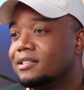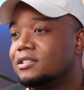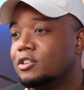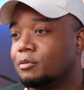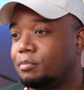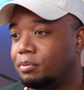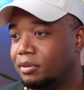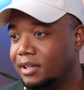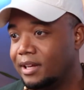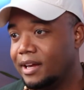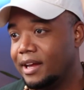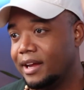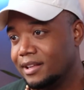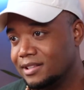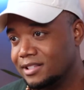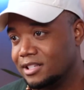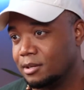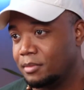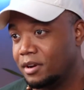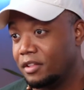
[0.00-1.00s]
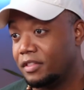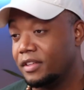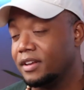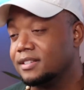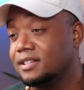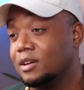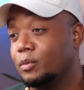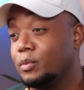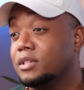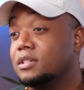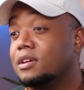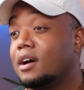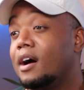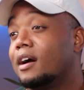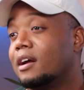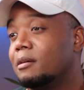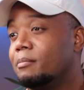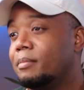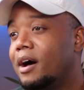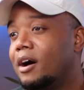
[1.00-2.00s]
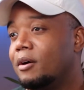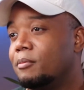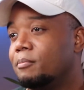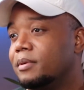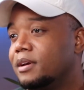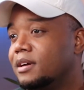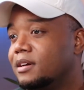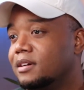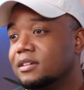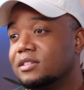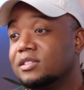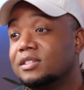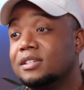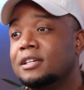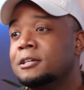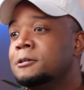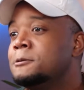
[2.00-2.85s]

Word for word: into play in some of the things that we talk about, because